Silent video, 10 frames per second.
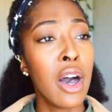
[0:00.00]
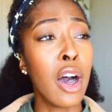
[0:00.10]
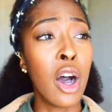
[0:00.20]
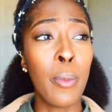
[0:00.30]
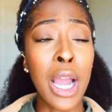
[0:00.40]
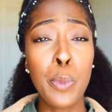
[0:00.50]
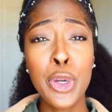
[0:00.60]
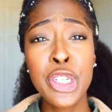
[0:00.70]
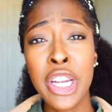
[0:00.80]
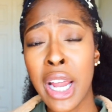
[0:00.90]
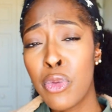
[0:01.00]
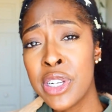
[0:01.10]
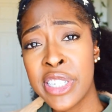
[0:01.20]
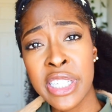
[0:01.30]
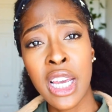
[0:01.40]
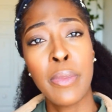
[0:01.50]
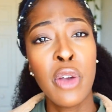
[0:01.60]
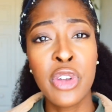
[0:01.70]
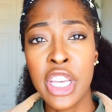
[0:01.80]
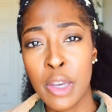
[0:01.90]
Um, I appreciate every D M,
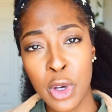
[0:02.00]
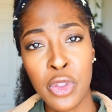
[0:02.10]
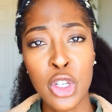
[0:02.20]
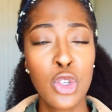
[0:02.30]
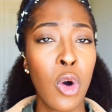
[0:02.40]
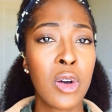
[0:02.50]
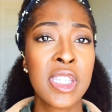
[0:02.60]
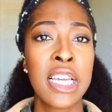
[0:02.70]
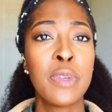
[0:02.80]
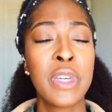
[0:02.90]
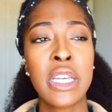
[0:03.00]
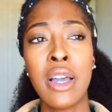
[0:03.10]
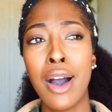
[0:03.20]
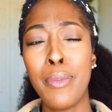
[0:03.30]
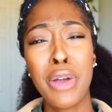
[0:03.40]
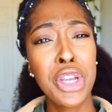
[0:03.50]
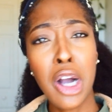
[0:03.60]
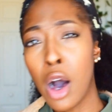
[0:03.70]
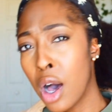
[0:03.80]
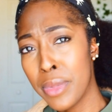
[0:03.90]
every email that you all send me, um, every
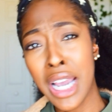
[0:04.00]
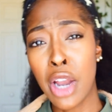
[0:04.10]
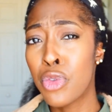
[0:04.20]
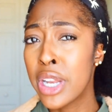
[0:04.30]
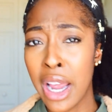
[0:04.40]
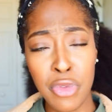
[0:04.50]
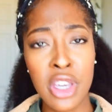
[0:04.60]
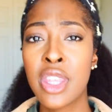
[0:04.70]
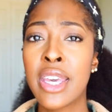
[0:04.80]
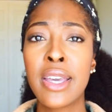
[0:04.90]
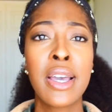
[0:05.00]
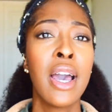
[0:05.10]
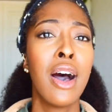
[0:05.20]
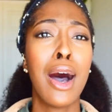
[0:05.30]
comment. I read everything.